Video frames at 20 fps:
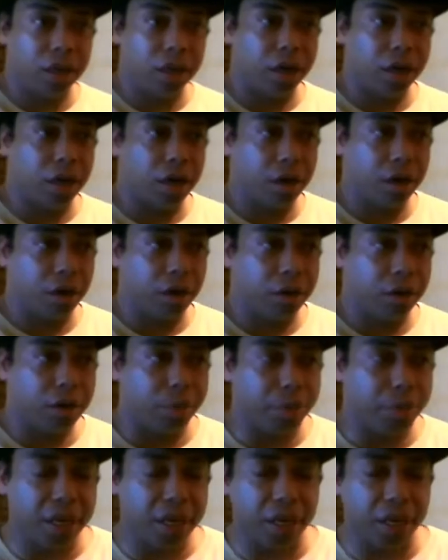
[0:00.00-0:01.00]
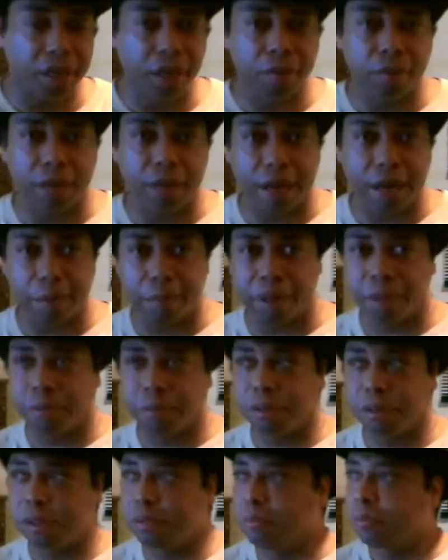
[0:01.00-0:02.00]
that kind of depicting black
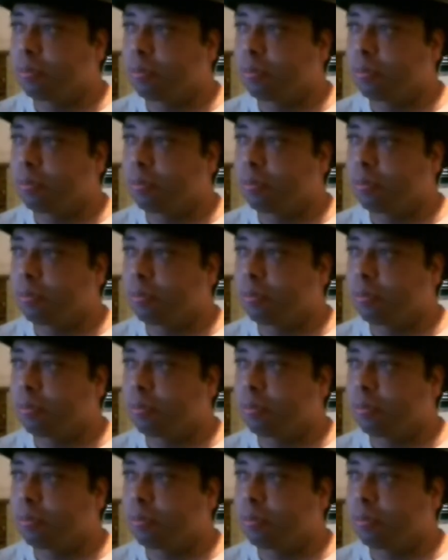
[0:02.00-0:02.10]
people,